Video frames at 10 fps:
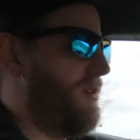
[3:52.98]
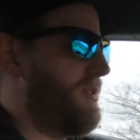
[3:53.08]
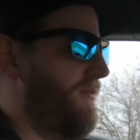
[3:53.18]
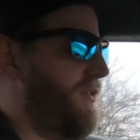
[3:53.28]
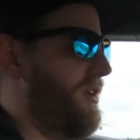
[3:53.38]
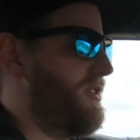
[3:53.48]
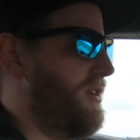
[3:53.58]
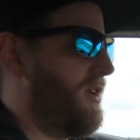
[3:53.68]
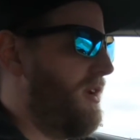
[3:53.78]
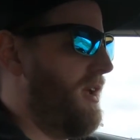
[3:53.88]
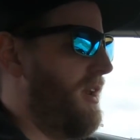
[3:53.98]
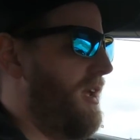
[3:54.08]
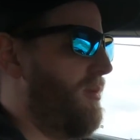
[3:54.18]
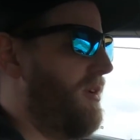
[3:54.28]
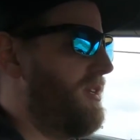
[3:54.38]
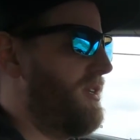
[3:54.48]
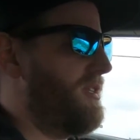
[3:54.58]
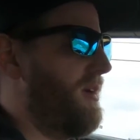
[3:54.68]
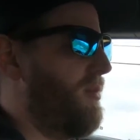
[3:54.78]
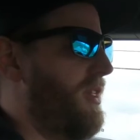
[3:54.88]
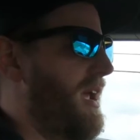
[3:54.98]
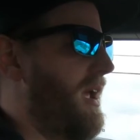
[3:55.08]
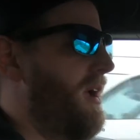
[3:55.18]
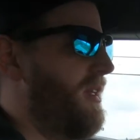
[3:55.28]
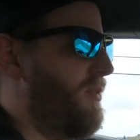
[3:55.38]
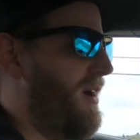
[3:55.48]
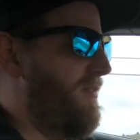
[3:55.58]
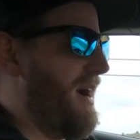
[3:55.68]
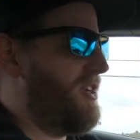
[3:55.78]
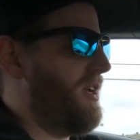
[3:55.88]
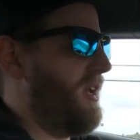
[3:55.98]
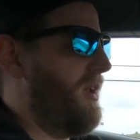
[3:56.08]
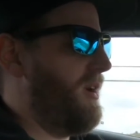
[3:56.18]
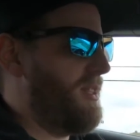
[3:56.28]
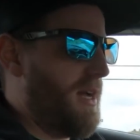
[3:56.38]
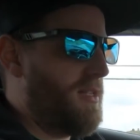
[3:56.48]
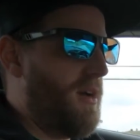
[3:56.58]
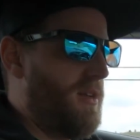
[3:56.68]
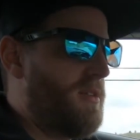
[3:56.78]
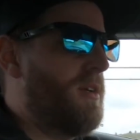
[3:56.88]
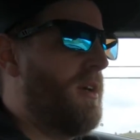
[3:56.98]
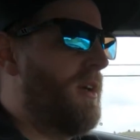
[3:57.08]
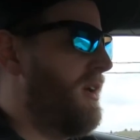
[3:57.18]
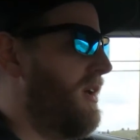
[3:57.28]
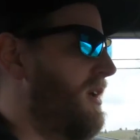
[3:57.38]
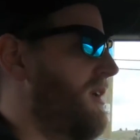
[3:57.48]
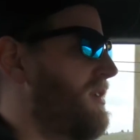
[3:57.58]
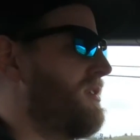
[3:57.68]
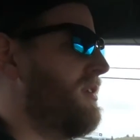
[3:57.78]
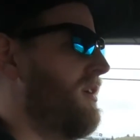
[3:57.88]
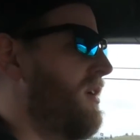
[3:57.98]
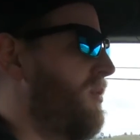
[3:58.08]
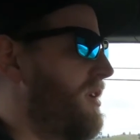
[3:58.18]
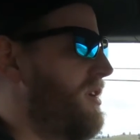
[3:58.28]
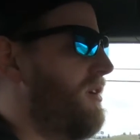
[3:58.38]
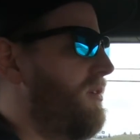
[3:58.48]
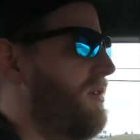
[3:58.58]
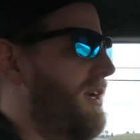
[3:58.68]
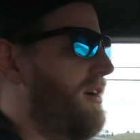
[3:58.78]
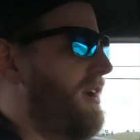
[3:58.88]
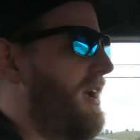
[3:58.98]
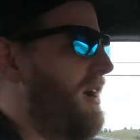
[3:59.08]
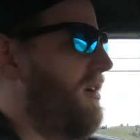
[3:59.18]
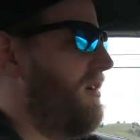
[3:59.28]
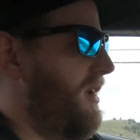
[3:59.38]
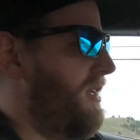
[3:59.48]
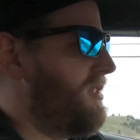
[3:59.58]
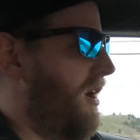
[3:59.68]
you use them for is you can enable and disable the rev matching, and what that does is when you gear down, it's